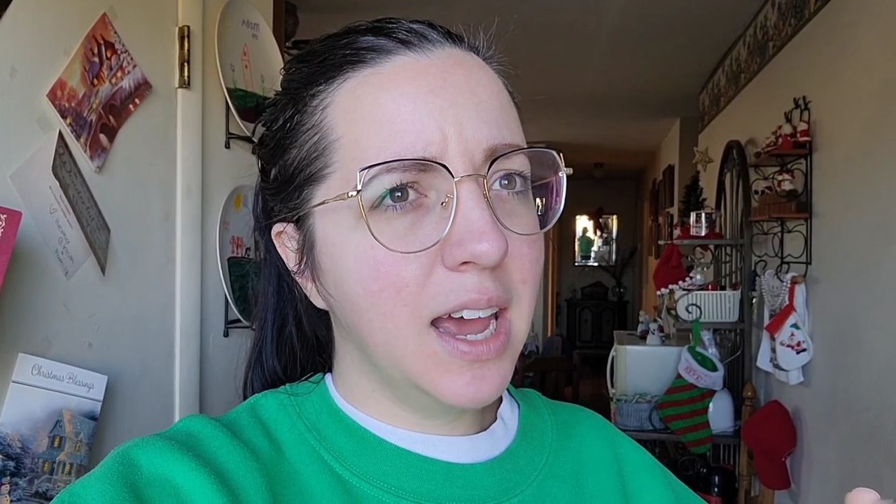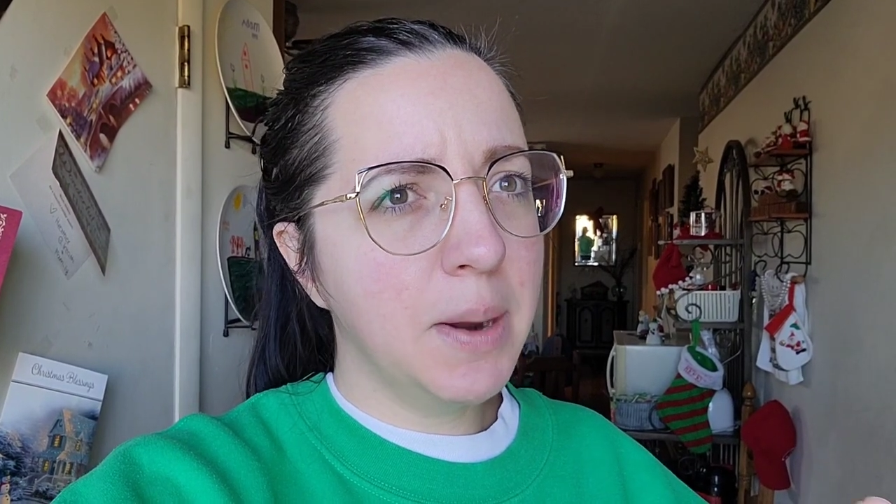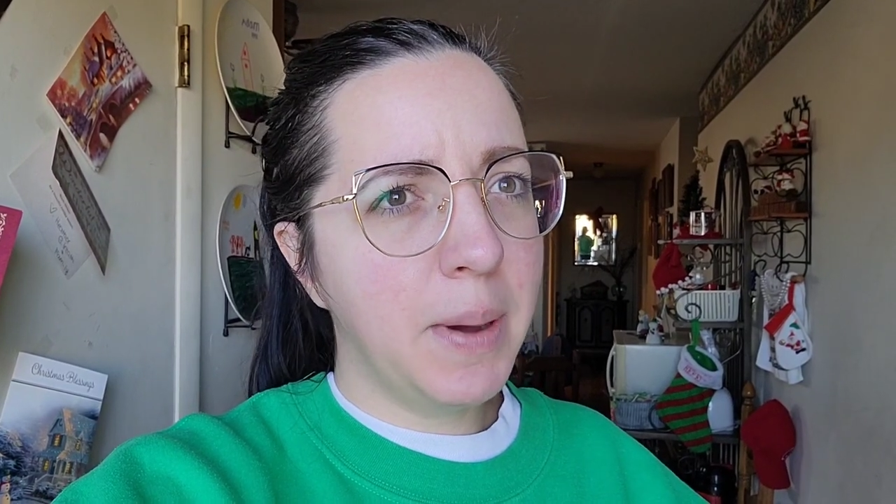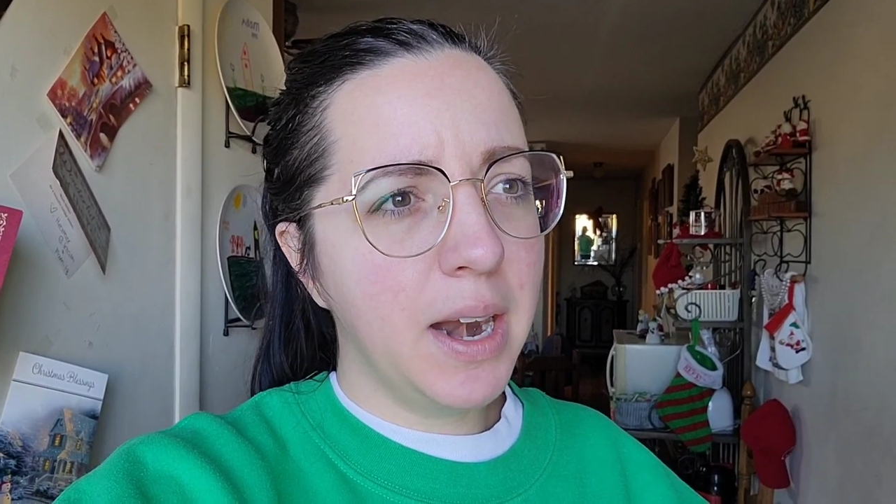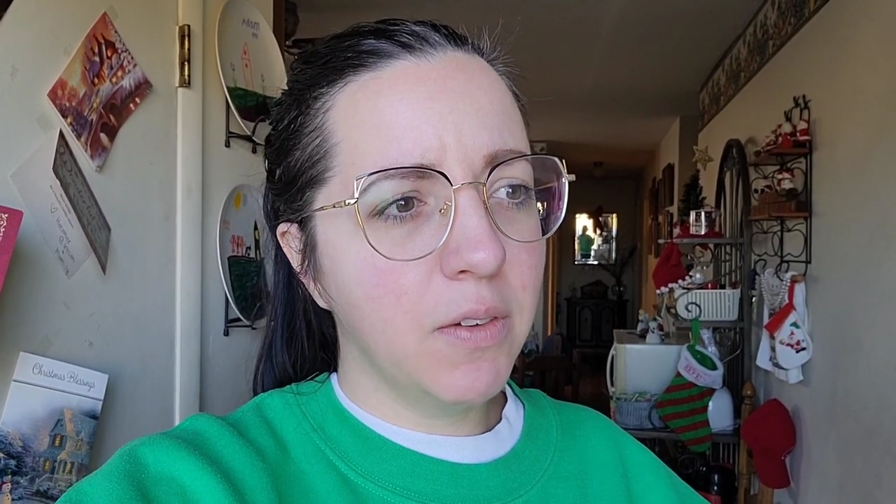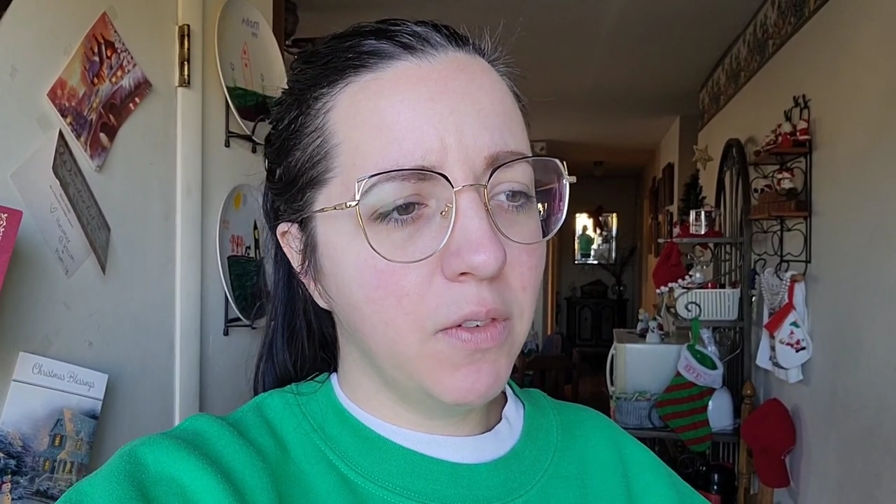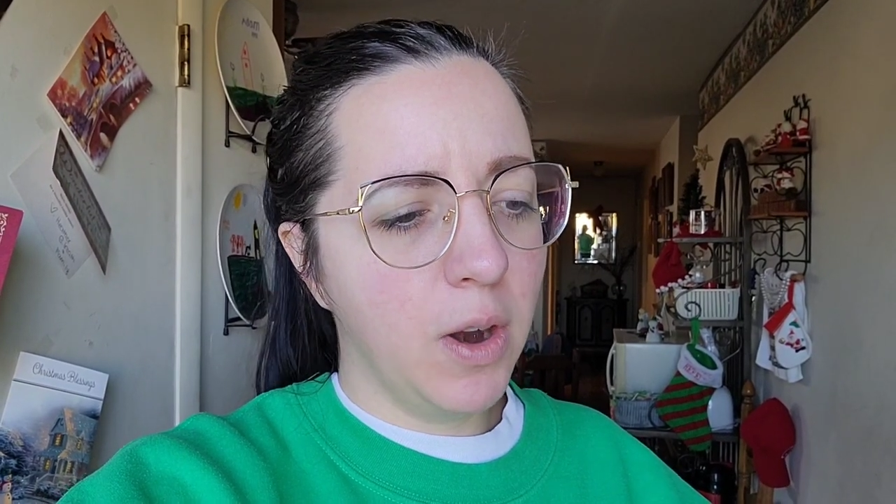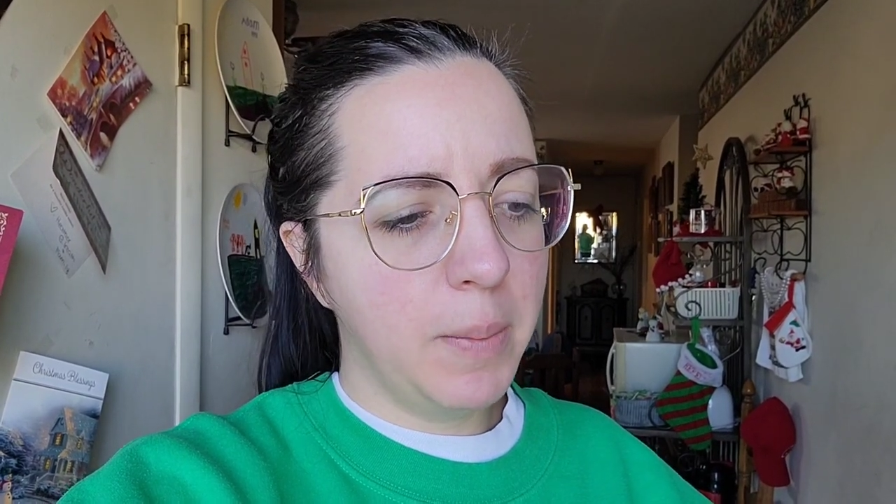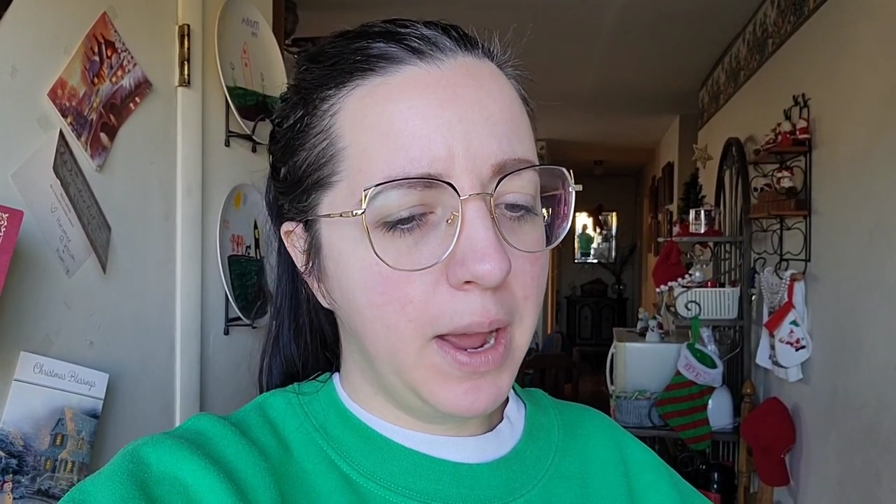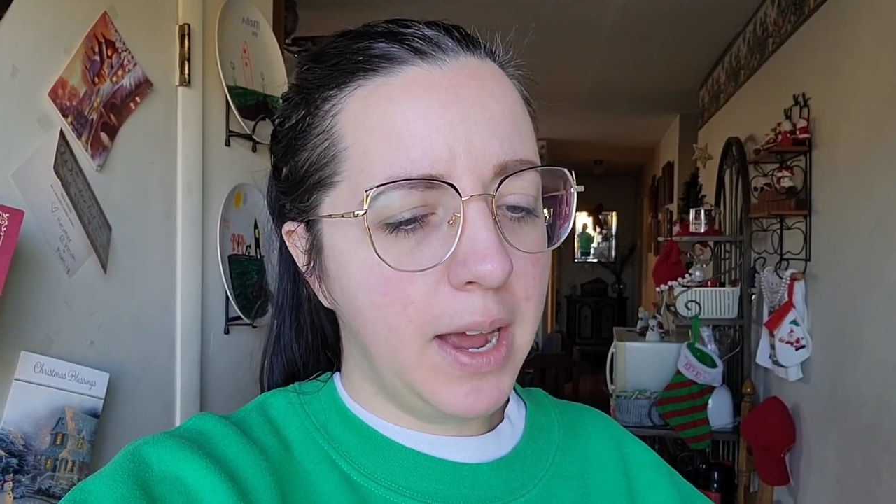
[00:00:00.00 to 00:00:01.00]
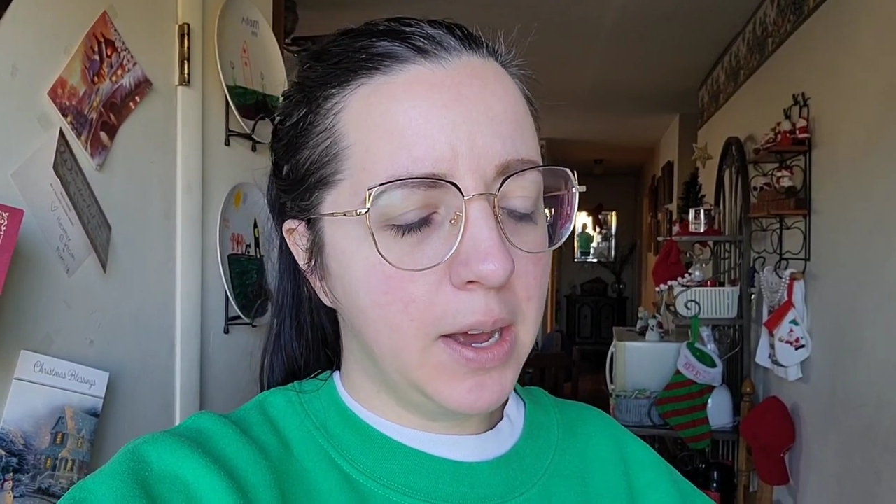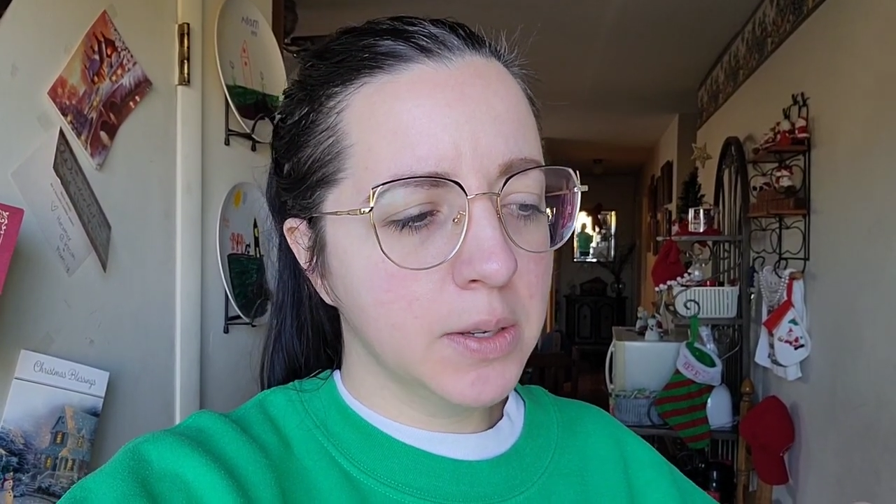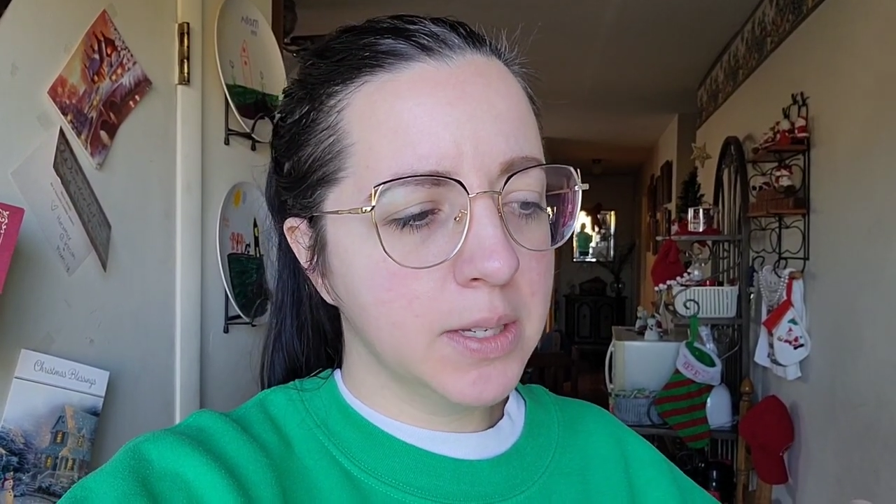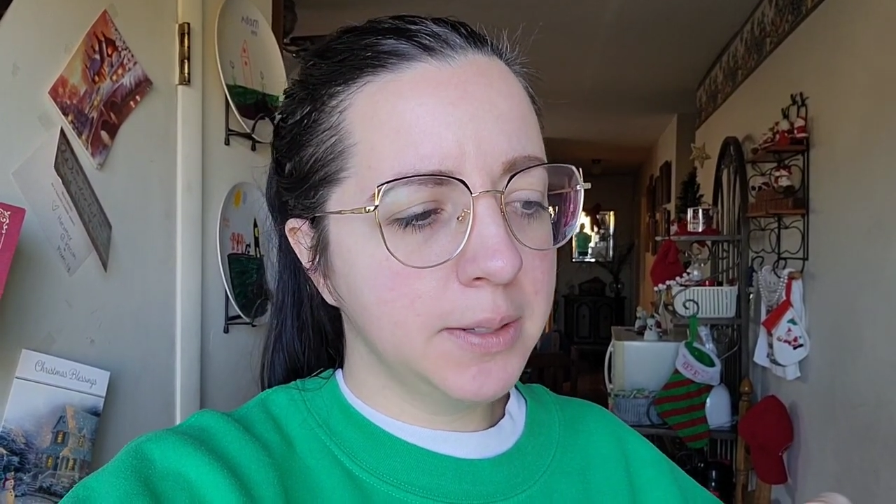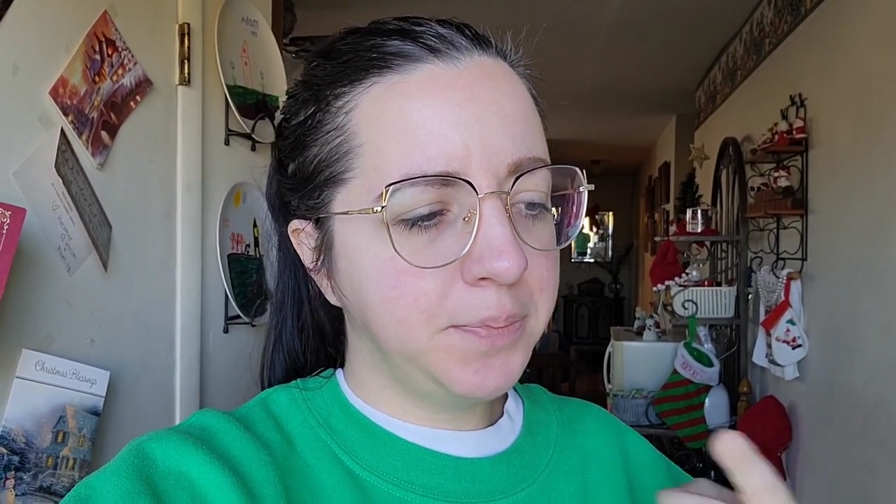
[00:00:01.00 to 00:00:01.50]
at Abiding
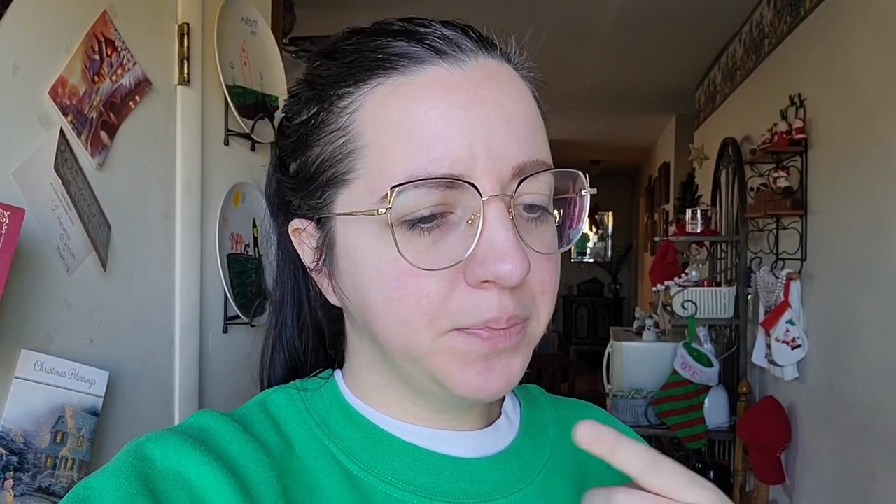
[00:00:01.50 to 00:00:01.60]
Farmhouse